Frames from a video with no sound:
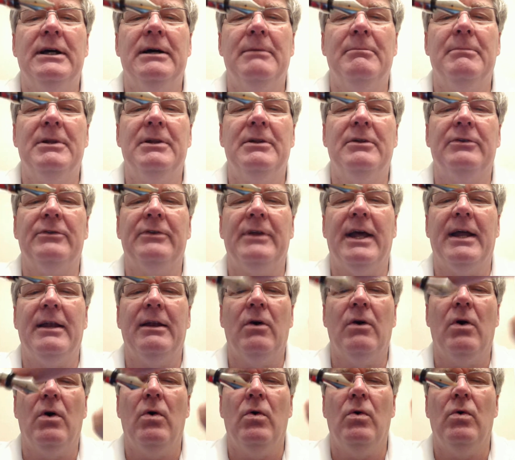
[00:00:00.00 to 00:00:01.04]
but there's that
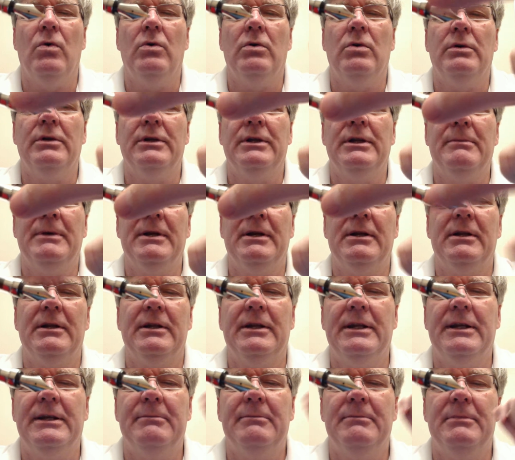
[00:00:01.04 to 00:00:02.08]
hole in the middle of
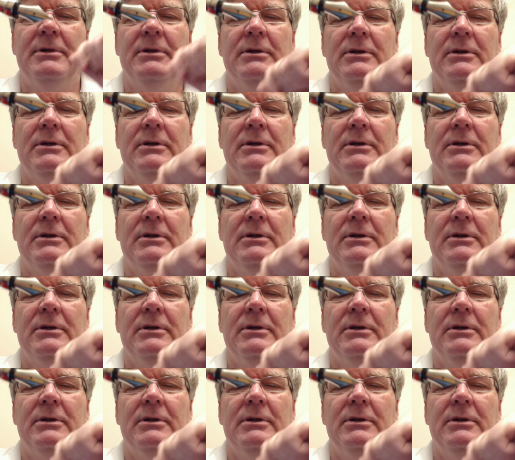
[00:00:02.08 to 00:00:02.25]
the nib.